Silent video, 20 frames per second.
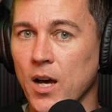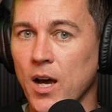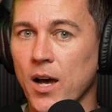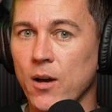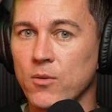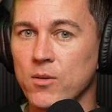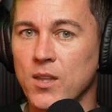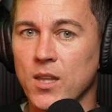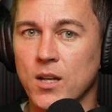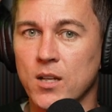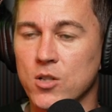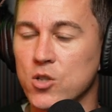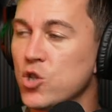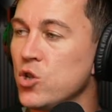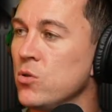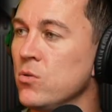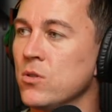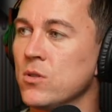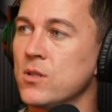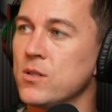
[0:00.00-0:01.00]
I would think a
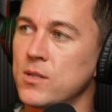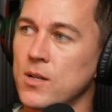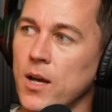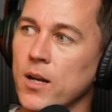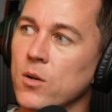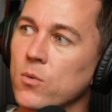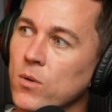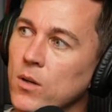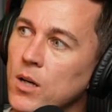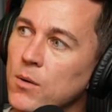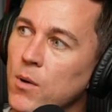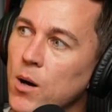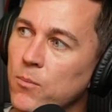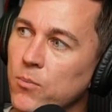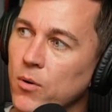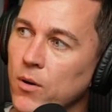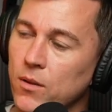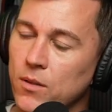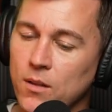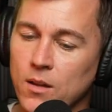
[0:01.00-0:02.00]
junior designer would come up
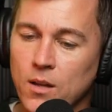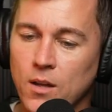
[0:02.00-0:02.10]
with.